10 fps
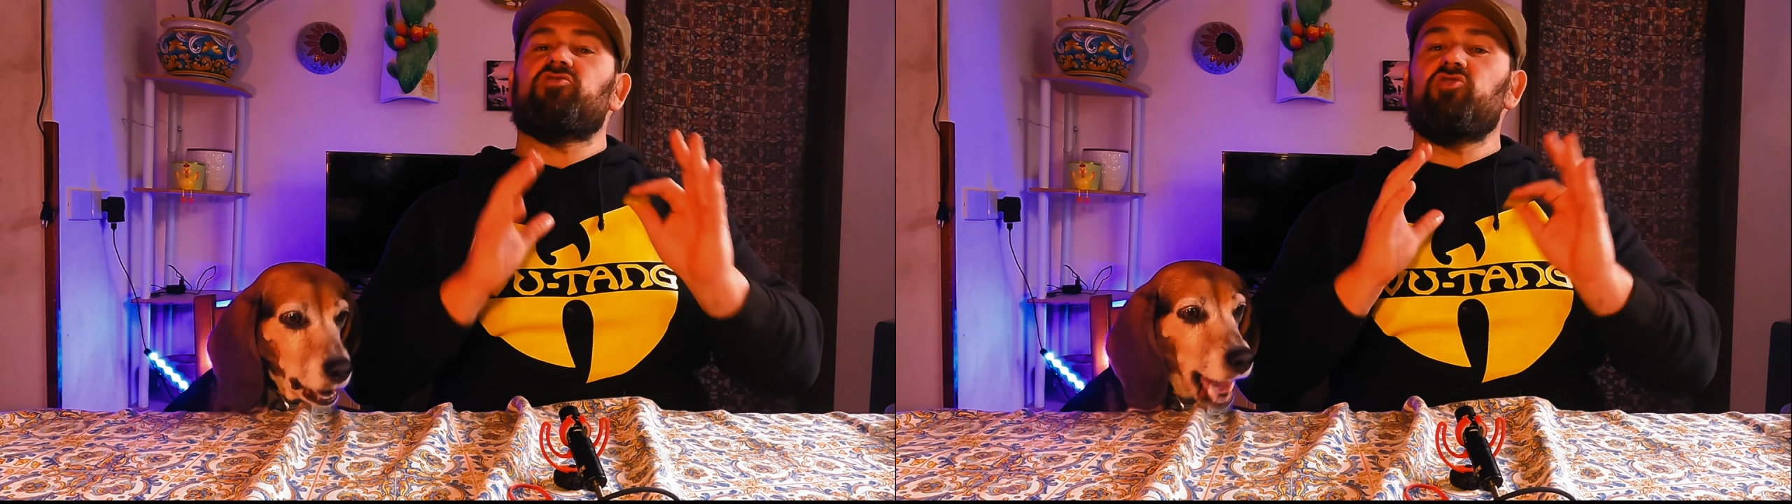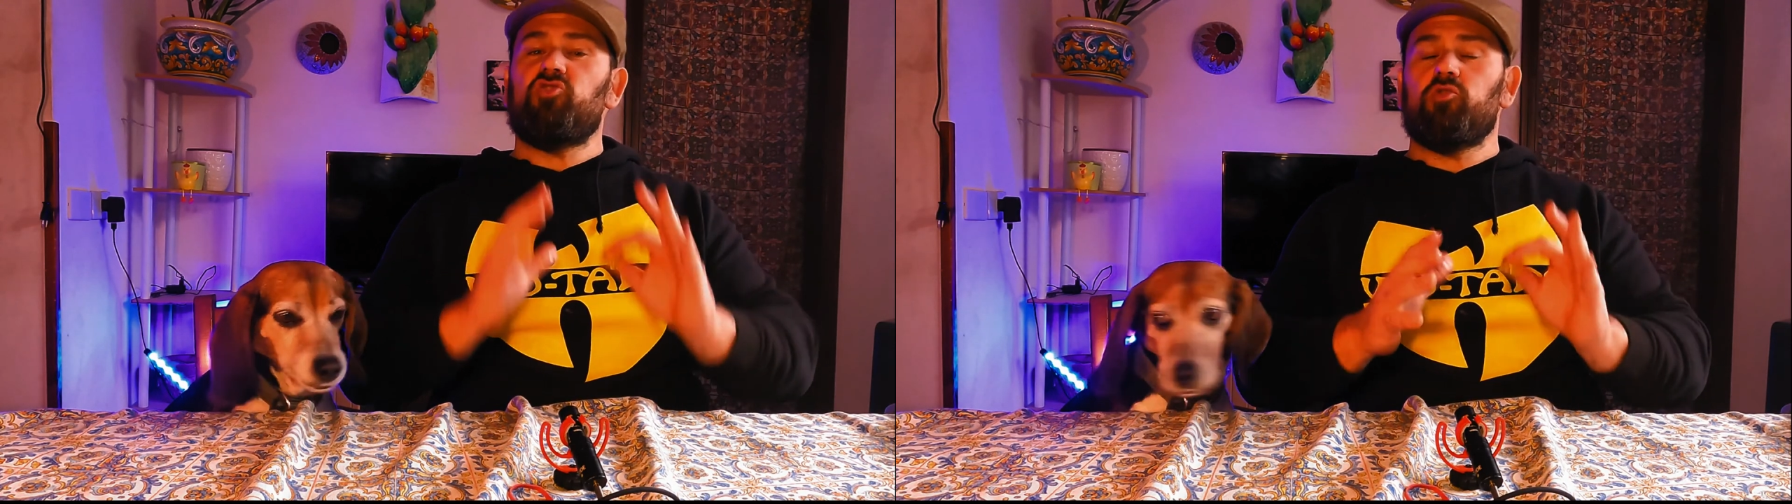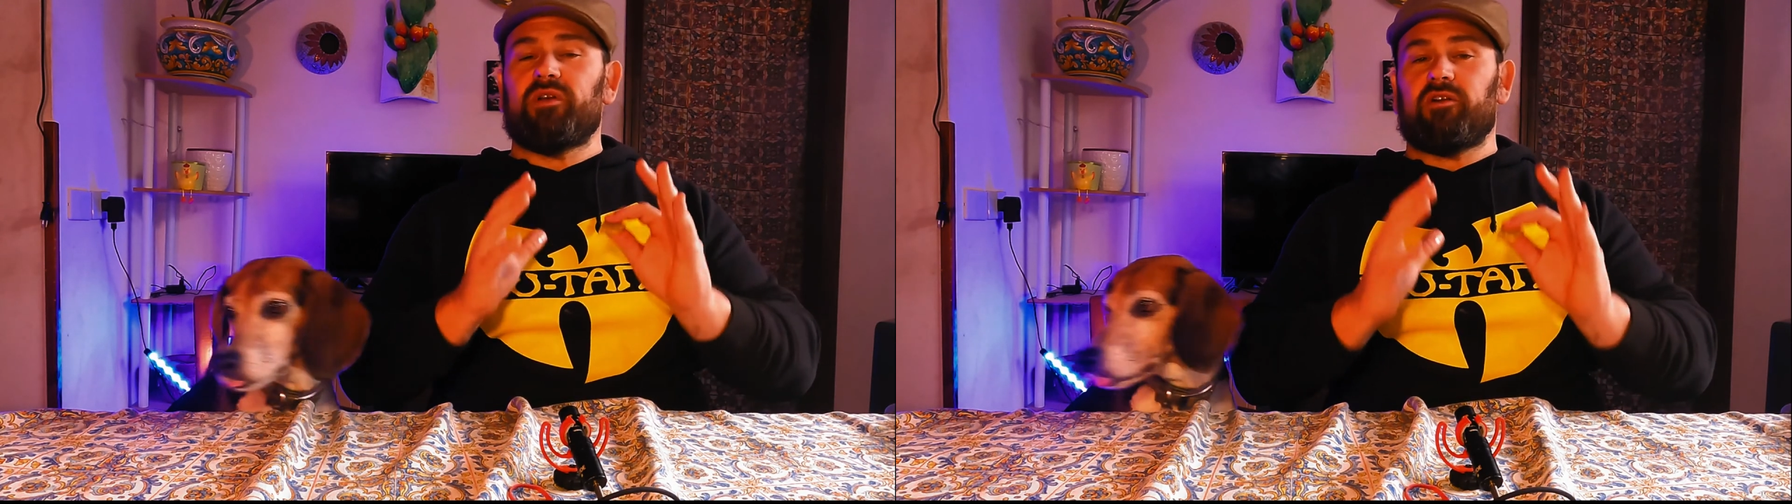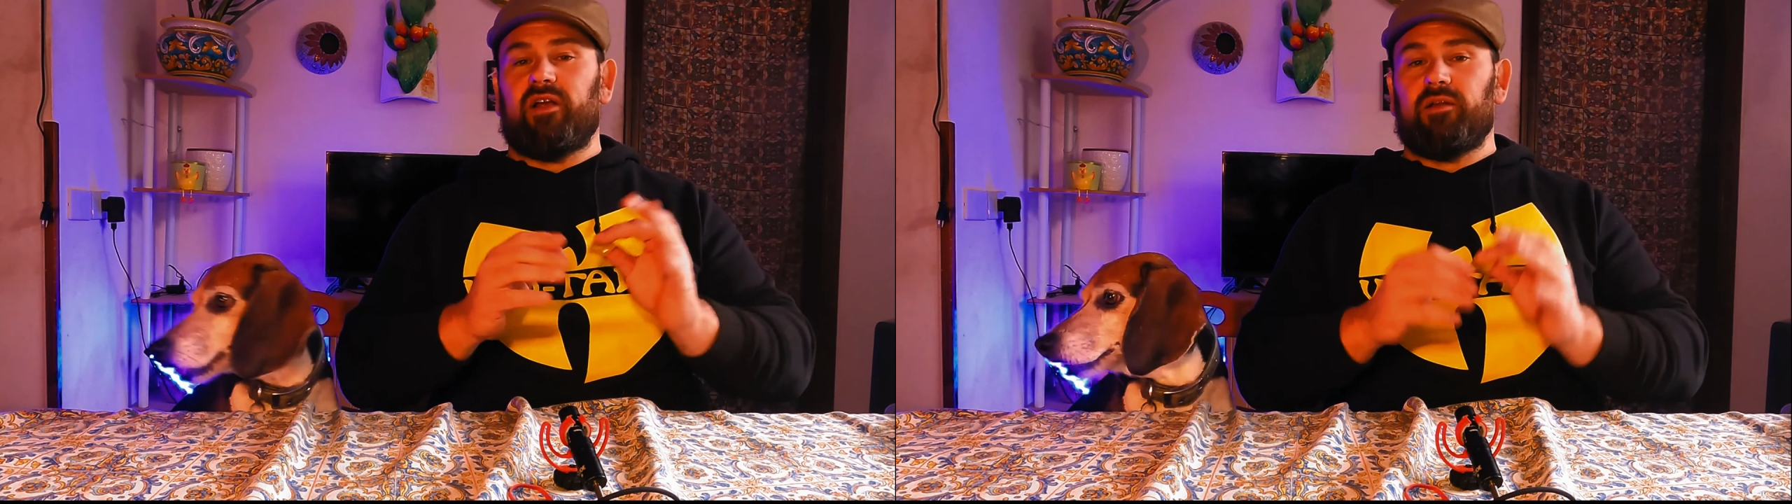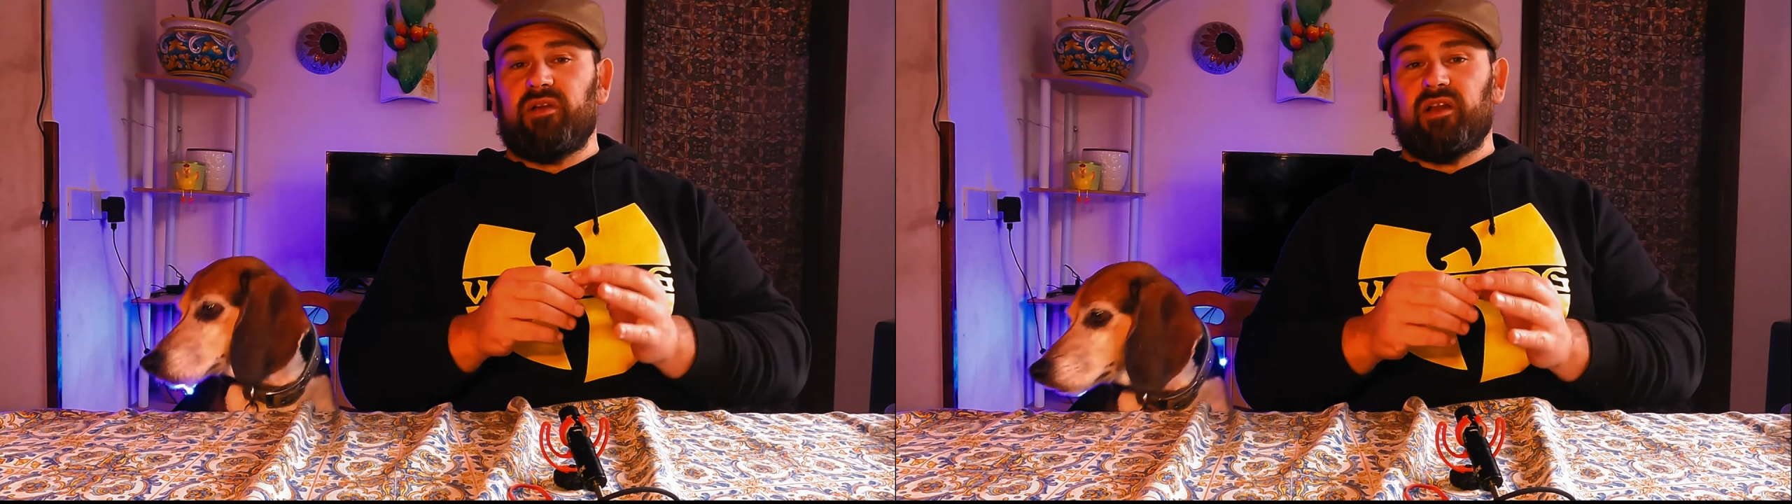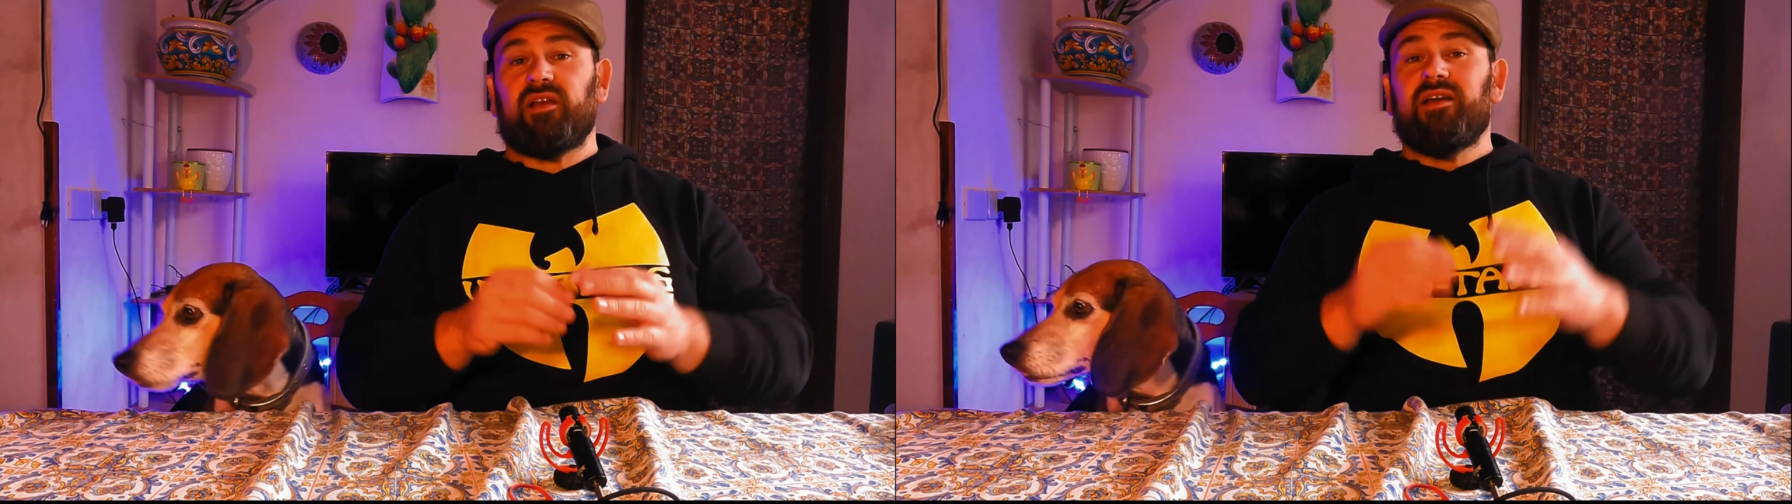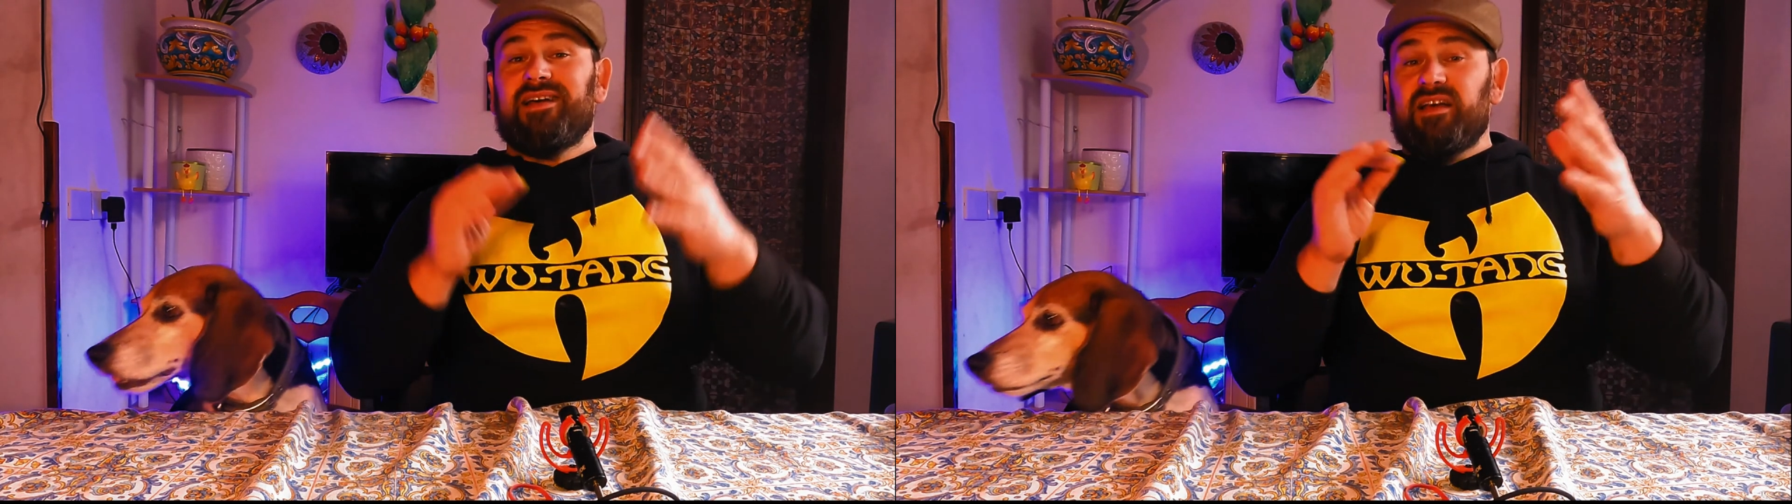human grade, meaning